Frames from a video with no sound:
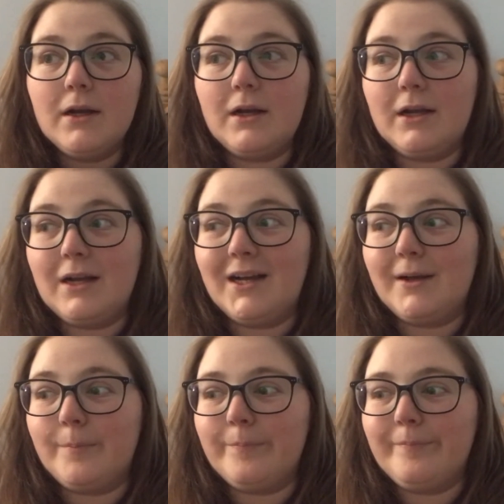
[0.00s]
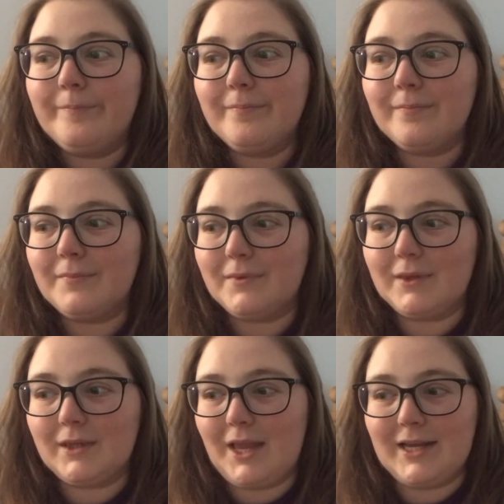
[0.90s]
Um,
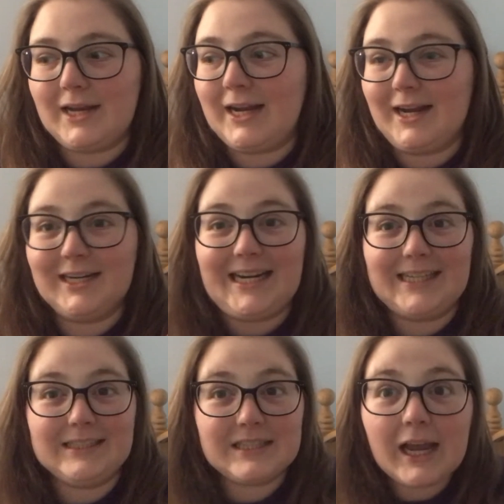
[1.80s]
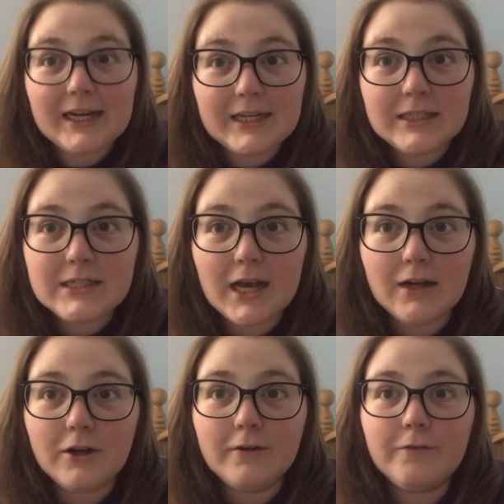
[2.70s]
like I had an anxiety
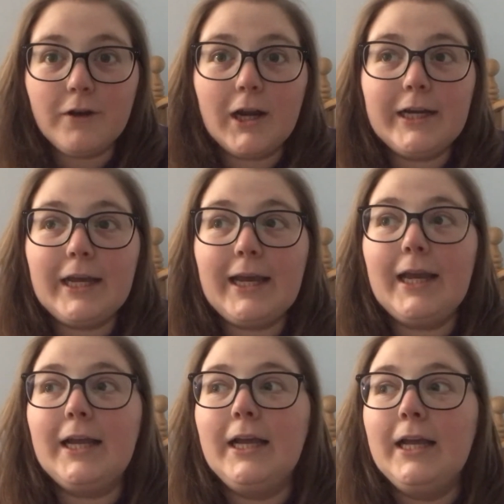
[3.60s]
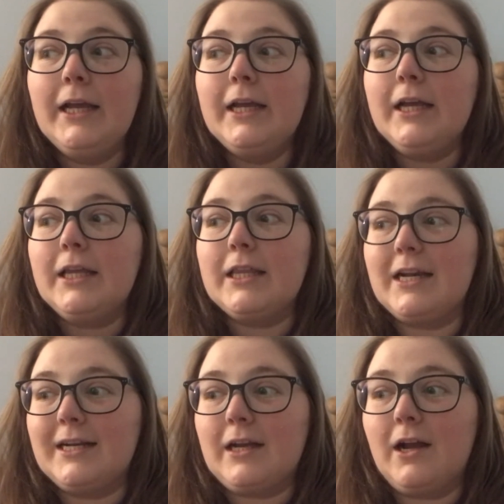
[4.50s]
attack on Friday.
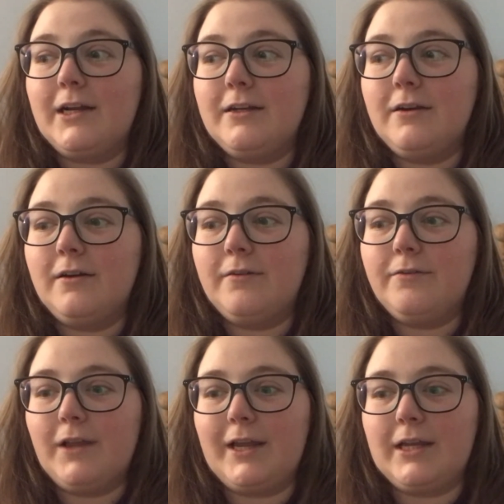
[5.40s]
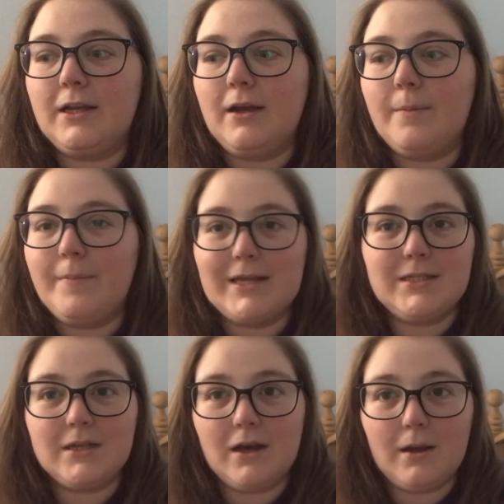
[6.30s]
Then it kind of like
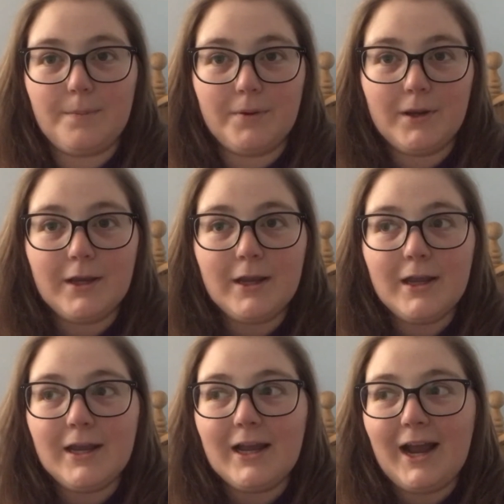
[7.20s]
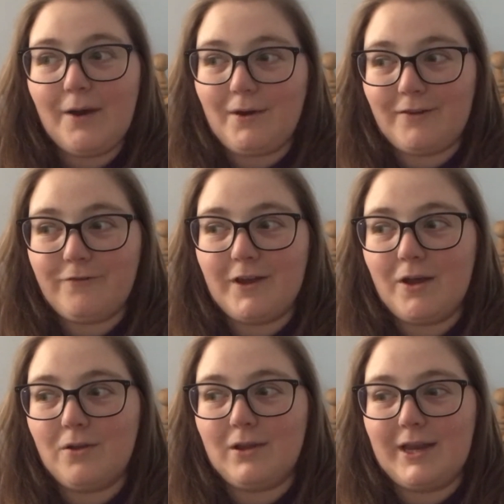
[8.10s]
messed up how I
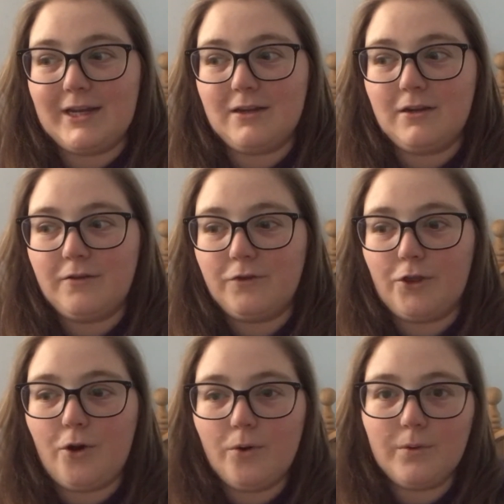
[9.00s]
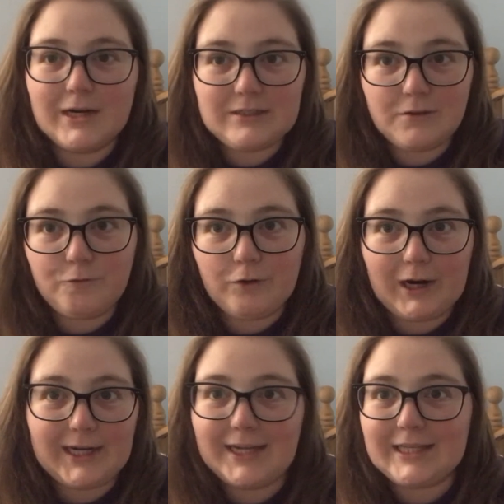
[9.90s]
felt like for the whole rest of
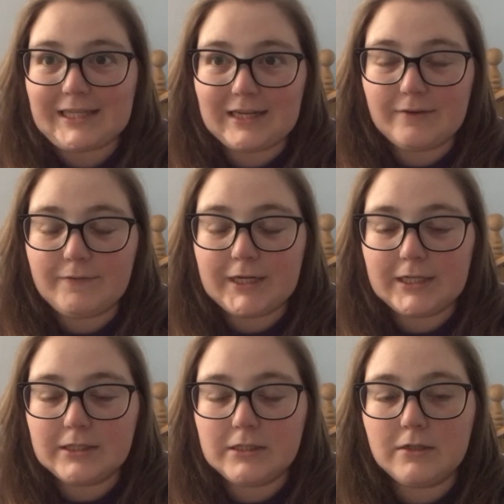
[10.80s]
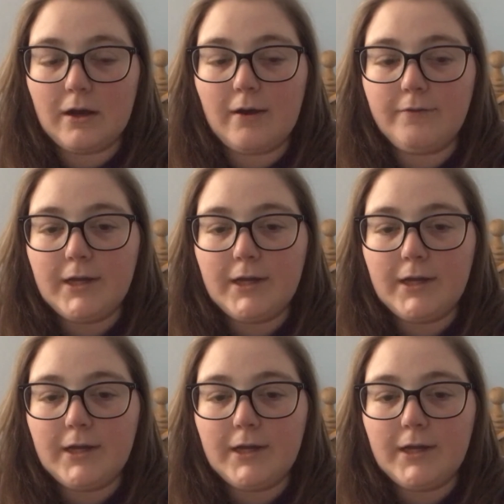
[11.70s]
Friday in the evening and stuff